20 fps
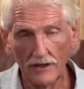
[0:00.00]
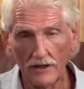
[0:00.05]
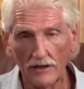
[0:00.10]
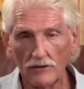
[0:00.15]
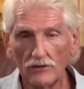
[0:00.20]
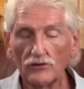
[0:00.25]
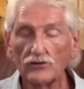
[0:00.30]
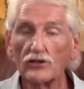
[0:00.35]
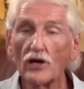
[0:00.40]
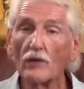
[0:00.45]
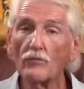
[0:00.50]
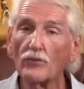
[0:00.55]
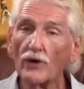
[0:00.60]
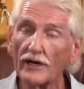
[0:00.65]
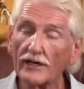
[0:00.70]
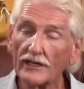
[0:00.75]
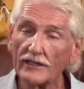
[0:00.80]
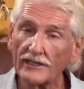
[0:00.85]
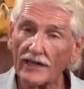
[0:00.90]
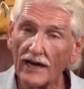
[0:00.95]
you start
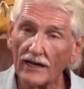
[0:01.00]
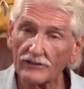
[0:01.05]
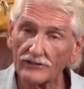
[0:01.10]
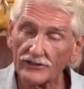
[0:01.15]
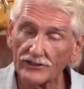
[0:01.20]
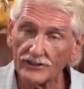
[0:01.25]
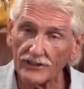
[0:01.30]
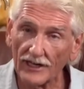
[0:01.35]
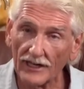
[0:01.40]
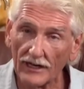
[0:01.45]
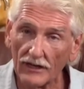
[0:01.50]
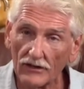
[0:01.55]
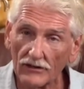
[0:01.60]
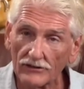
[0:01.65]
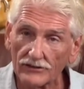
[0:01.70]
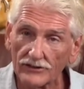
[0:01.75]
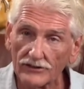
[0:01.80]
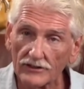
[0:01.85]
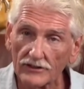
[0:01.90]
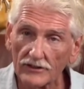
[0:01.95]
breaking down
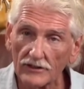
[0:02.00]
cells.